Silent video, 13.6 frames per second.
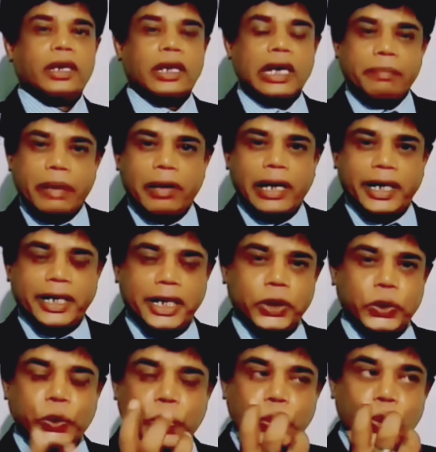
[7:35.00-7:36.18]
The capability
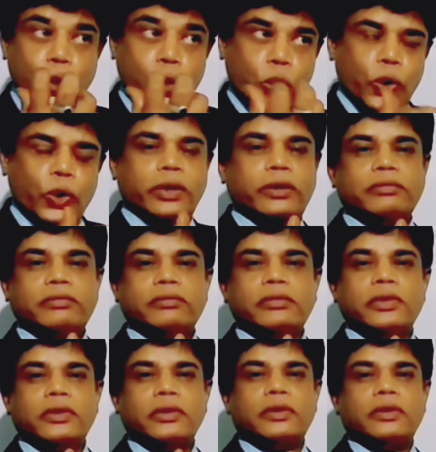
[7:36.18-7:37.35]
to hold,
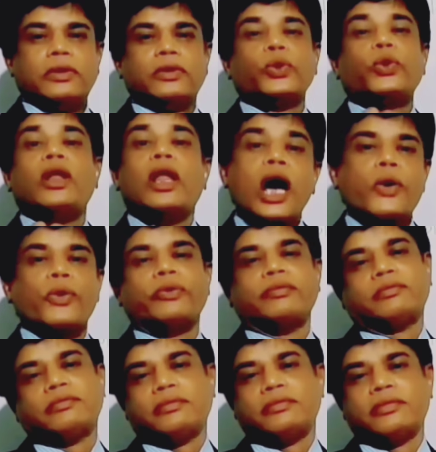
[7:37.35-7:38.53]
to love
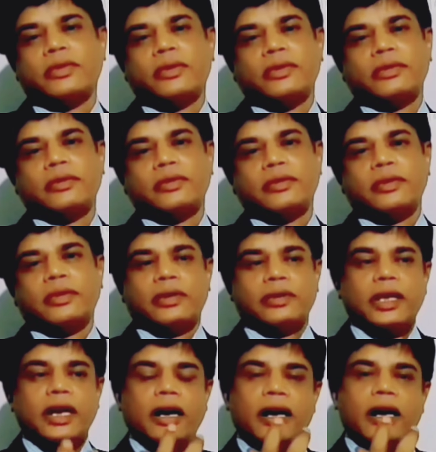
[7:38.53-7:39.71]

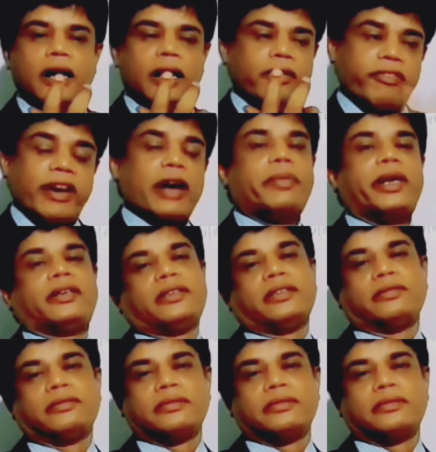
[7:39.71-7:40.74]
the fabric.